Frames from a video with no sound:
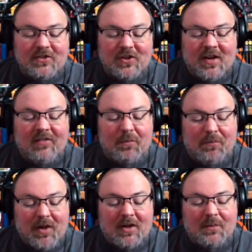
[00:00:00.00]
should have a
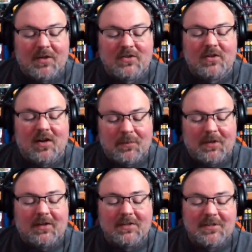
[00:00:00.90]
blockbuster
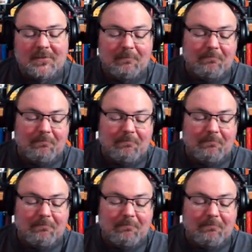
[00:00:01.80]
ambiance.